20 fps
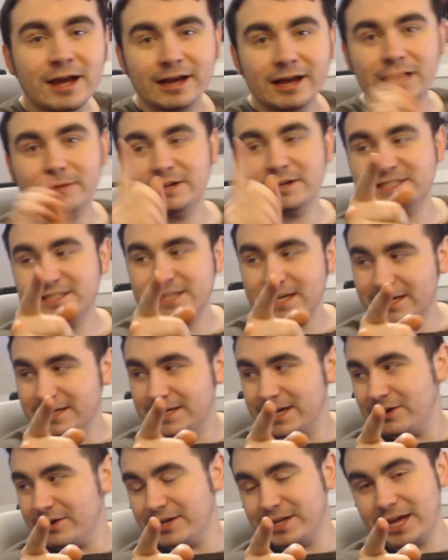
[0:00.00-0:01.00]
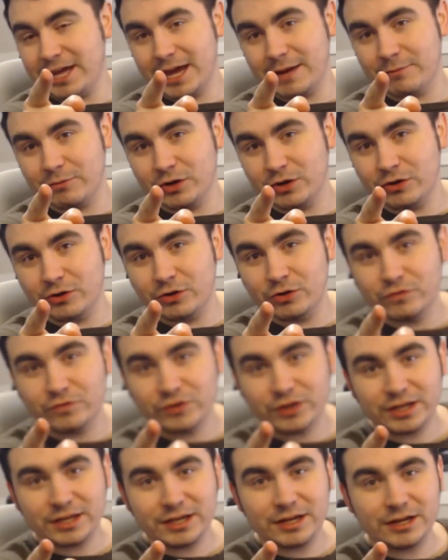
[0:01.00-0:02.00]
I got my secondary camera
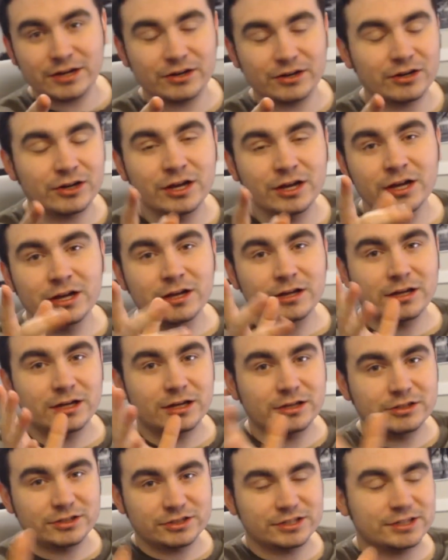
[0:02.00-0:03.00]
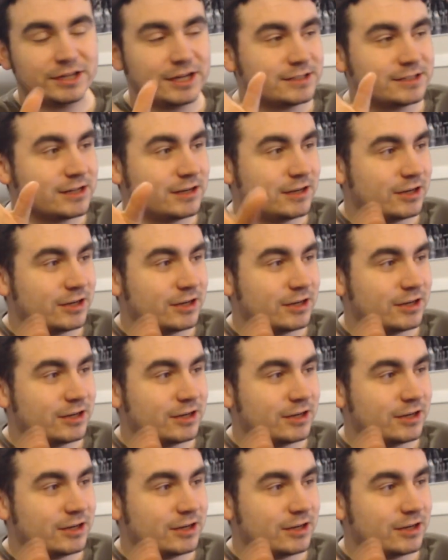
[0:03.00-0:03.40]
over here, just in case I need